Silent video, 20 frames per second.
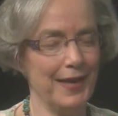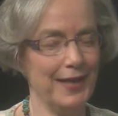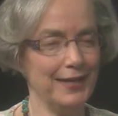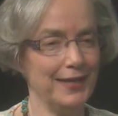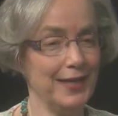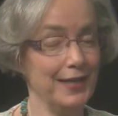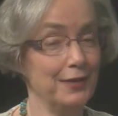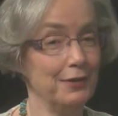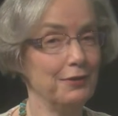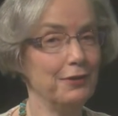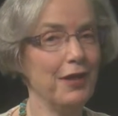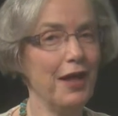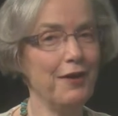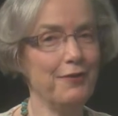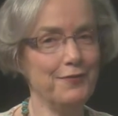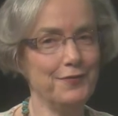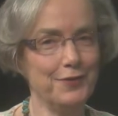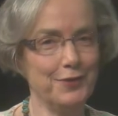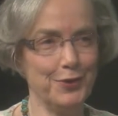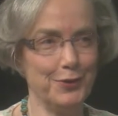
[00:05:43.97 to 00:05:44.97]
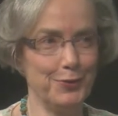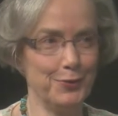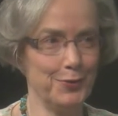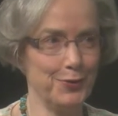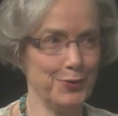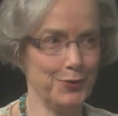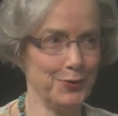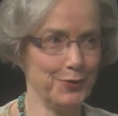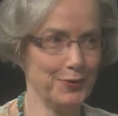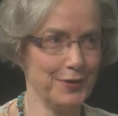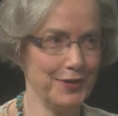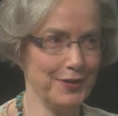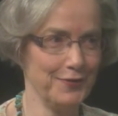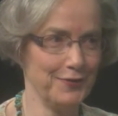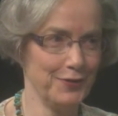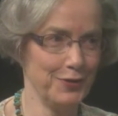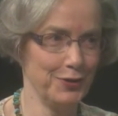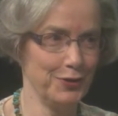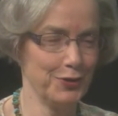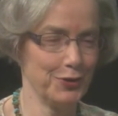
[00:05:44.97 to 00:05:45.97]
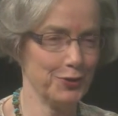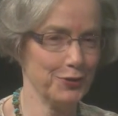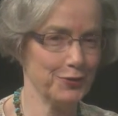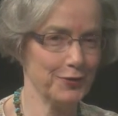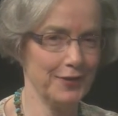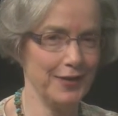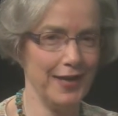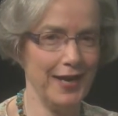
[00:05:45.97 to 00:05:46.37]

and he loves to do stories for the children.